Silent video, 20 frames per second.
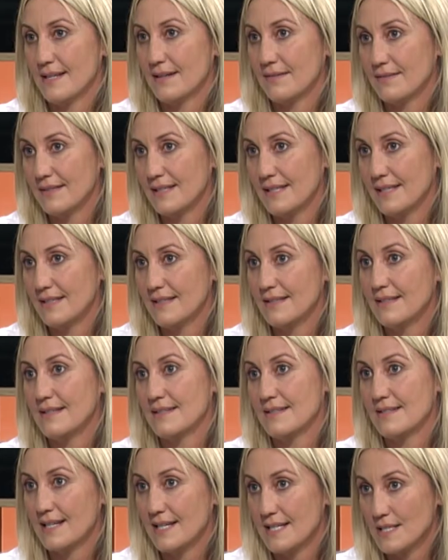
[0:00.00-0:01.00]
healthcare, and
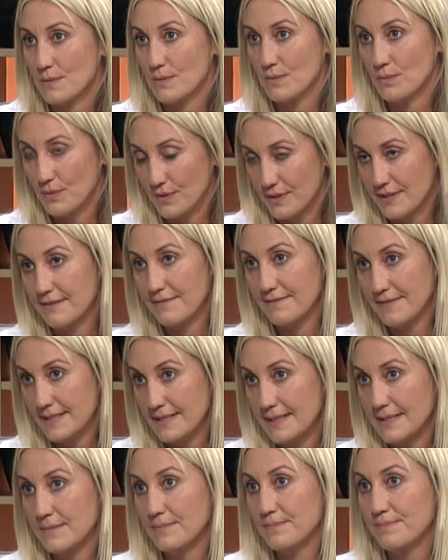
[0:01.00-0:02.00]
that starts with what they
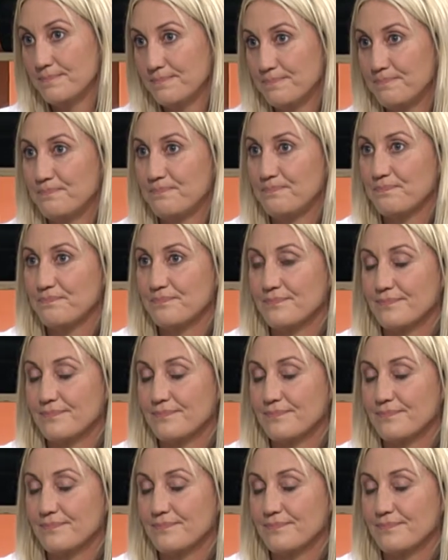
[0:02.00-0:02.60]
feed them. Yeah,